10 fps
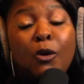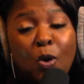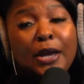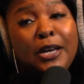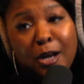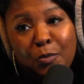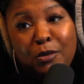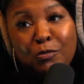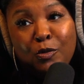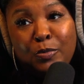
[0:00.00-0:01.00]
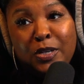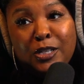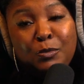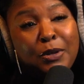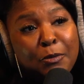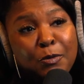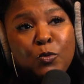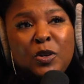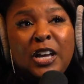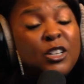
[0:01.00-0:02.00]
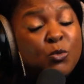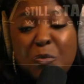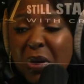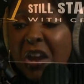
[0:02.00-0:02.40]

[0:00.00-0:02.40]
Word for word: a, white comedy room because black people we're like, look, we paid